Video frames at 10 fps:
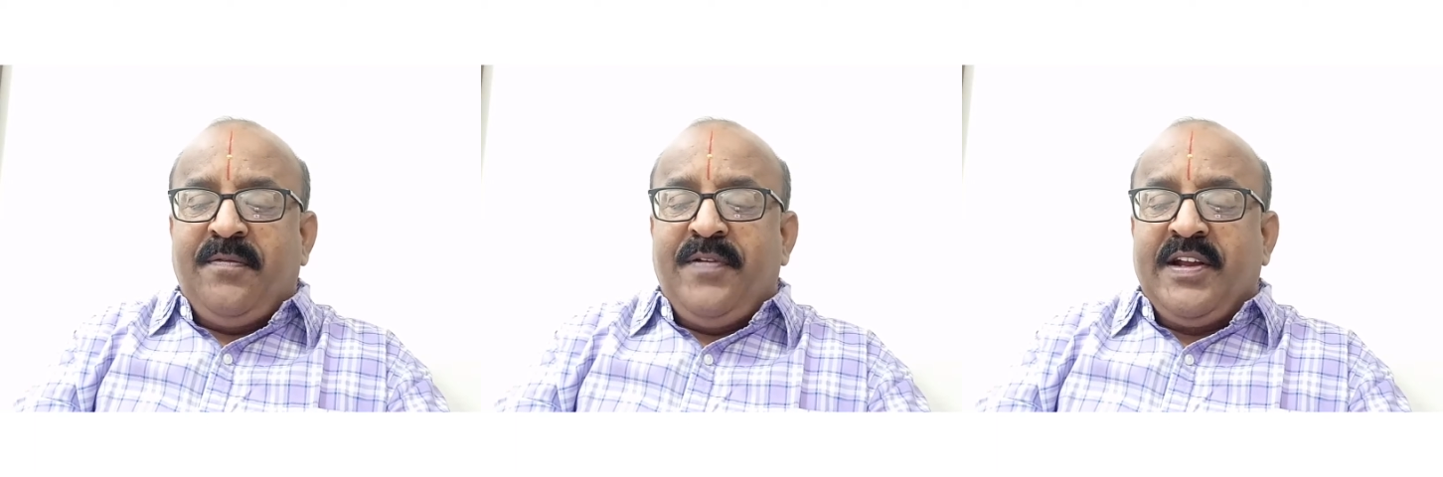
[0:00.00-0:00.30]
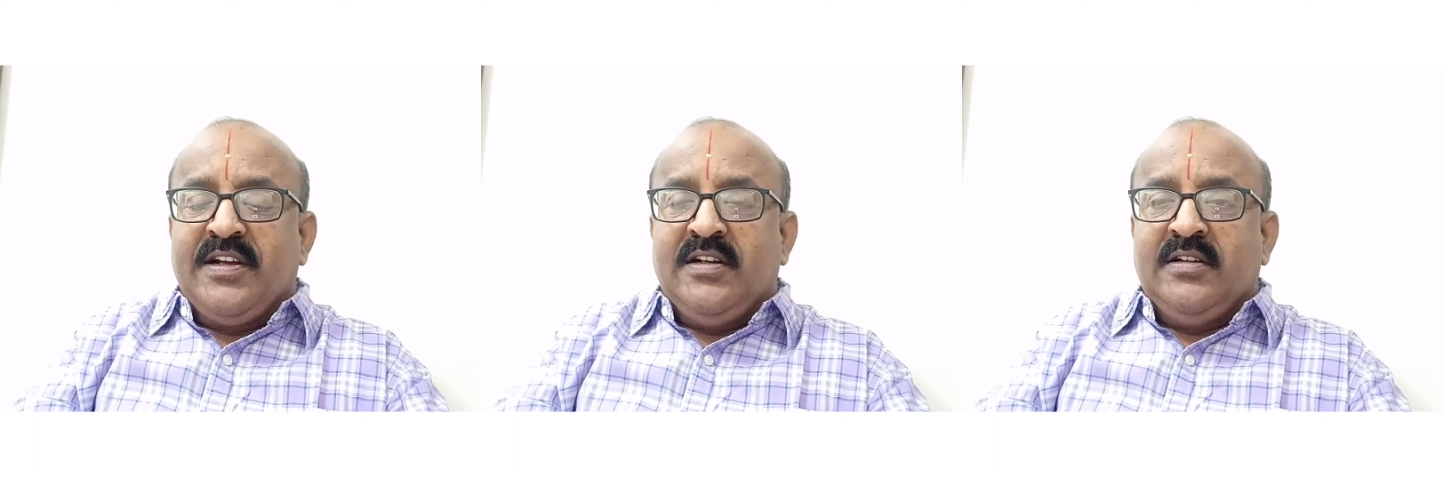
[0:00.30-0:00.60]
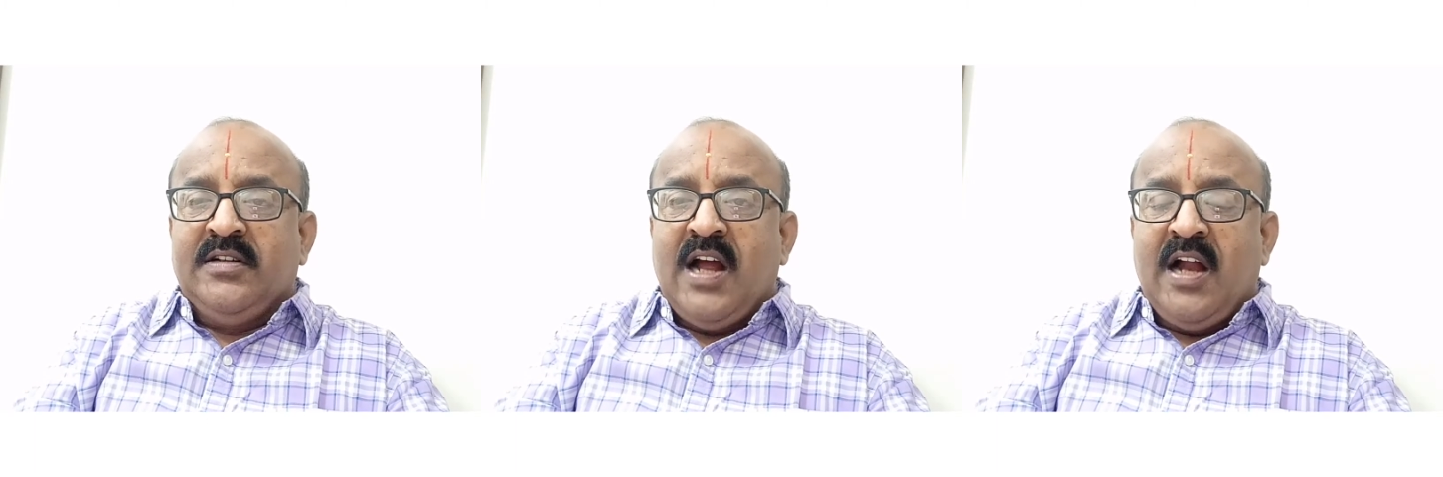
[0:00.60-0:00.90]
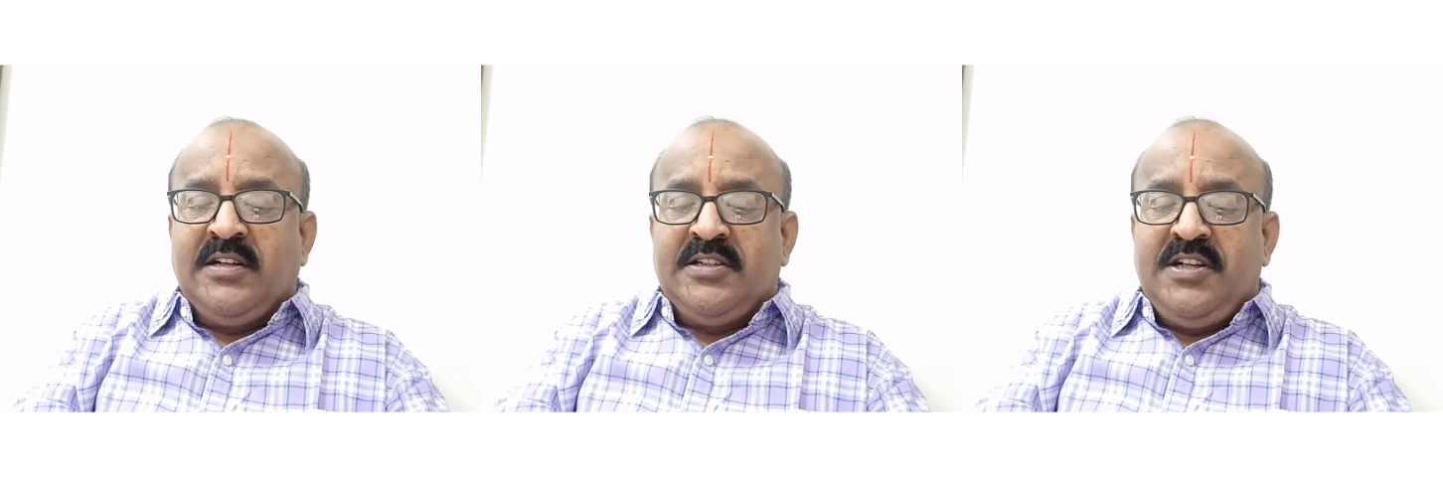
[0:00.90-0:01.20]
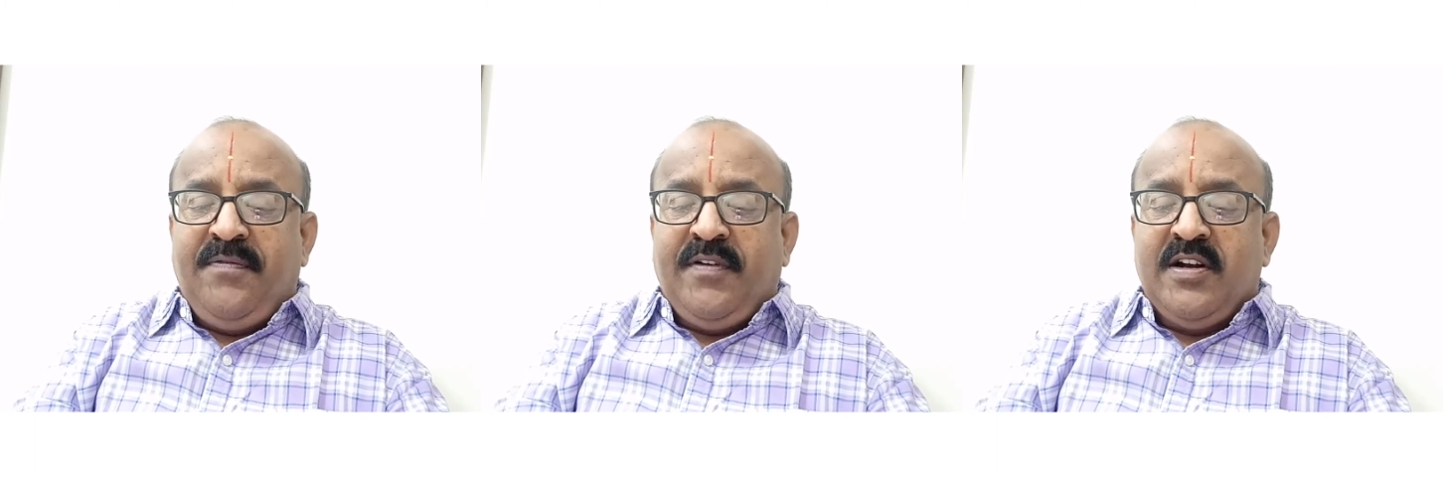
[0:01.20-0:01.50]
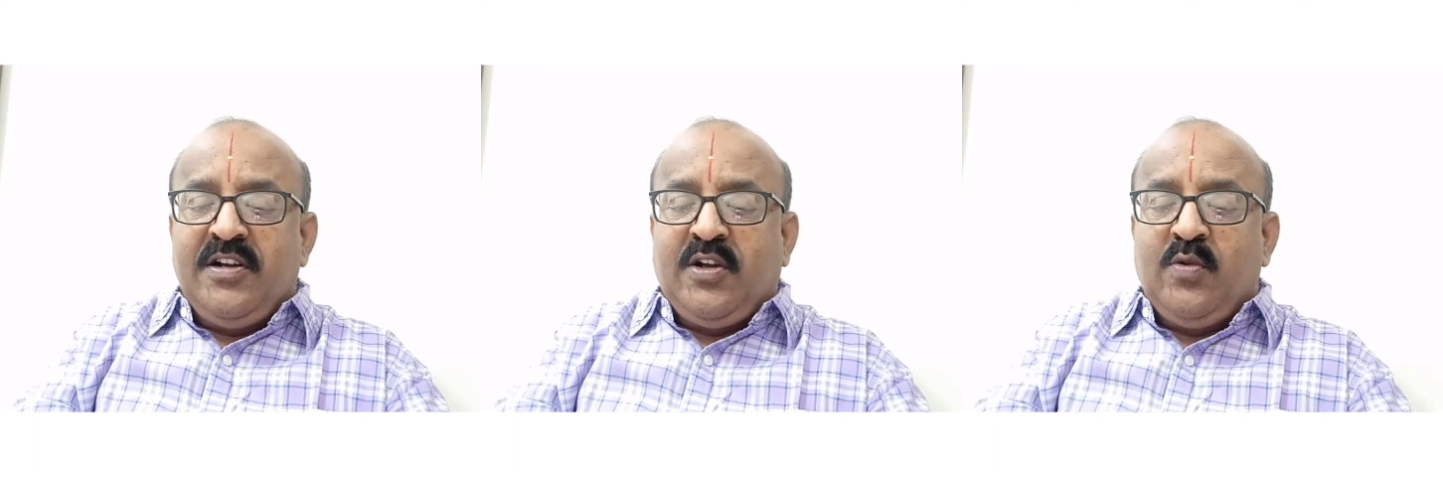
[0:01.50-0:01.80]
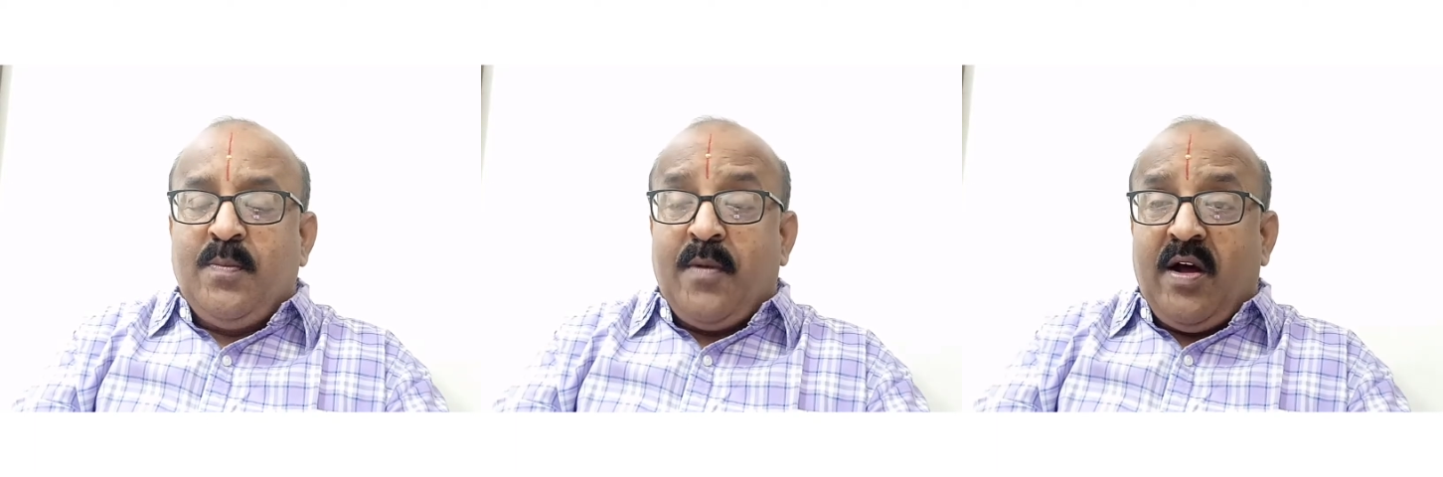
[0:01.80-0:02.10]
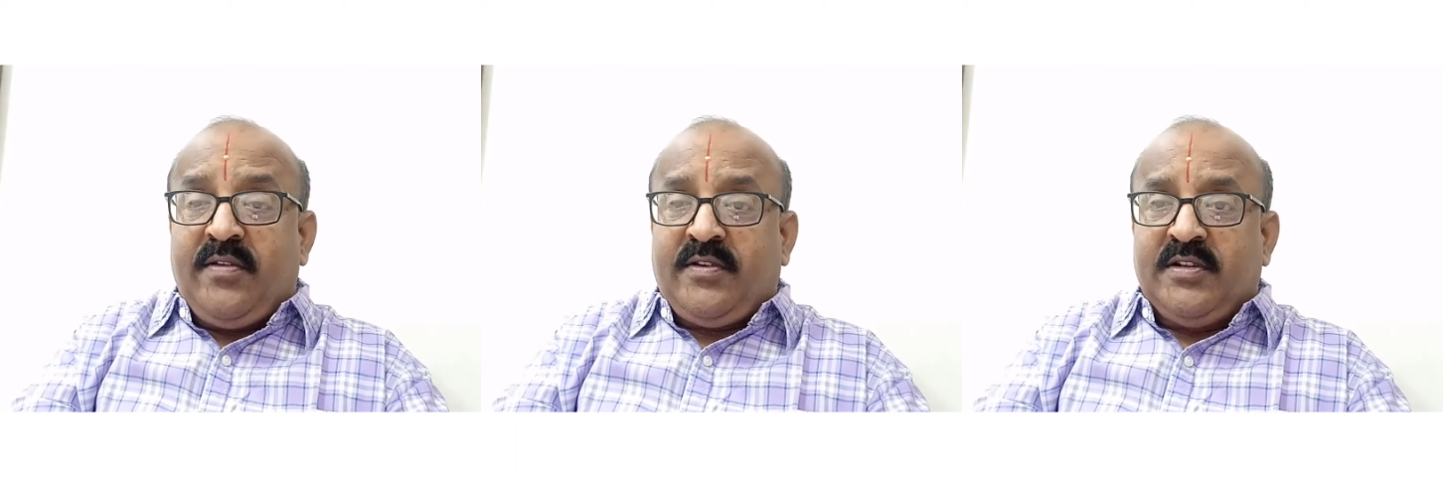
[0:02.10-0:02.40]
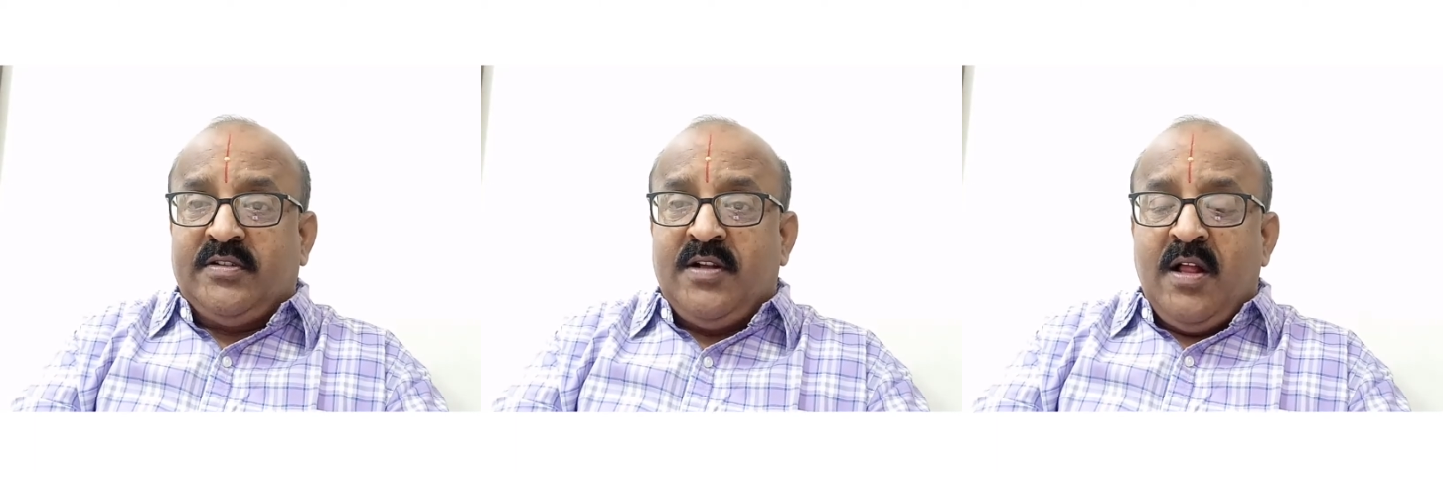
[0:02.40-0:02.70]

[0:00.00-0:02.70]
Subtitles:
fickle and difficult to master,